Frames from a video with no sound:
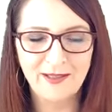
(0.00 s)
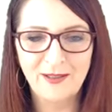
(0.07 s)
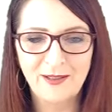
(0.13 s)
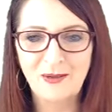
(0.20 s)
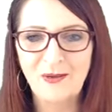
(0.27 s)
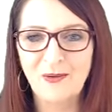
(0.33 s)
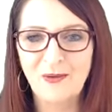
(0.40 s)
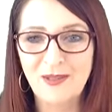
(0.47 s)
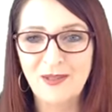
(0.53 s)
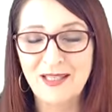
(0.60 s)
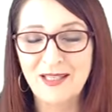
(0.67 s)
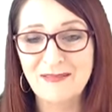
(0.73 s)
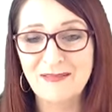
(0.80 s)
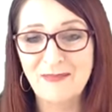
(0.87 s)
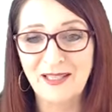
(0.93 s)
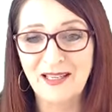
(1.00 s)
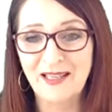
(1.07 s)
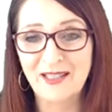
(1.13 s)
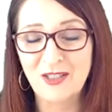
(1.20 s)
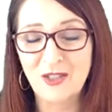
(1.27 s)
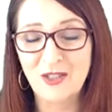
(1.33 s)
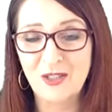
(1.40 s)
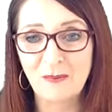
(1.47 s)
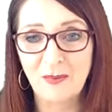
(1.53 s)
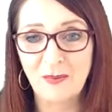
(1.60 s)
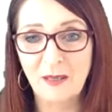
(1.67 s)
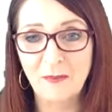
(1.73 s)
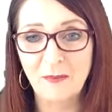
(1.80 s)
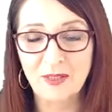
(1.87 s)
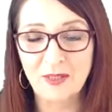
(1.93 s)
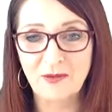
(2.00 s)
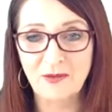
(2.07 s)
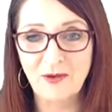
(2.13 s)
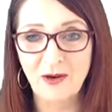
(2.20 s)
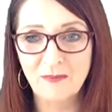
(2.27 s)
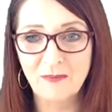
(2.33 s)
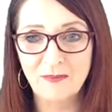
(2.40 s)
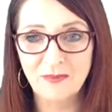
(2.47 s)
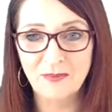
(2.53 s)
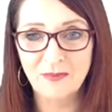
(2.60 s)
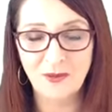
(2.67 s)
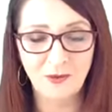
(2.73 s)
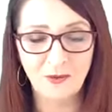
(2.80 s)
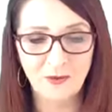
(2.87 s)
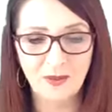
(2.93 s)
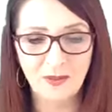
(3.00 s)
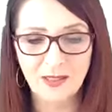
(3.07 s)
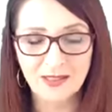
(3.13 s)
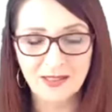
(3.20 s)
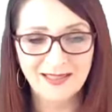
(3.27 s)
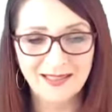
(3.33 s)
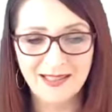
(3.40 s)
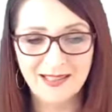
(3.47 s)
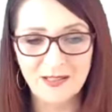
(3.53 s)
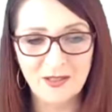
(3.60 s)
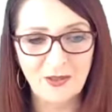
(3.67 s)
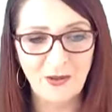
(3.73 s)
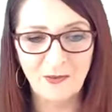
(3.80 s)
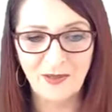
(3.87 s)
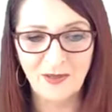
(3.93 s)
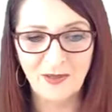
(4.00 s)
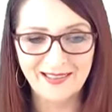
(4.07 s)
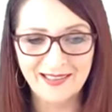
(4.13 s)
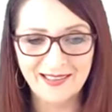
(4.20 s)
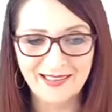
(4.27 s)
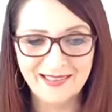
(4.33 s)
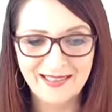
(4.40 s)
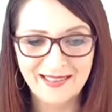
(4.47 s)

you know, these medications are being prescribed so easily and so readily.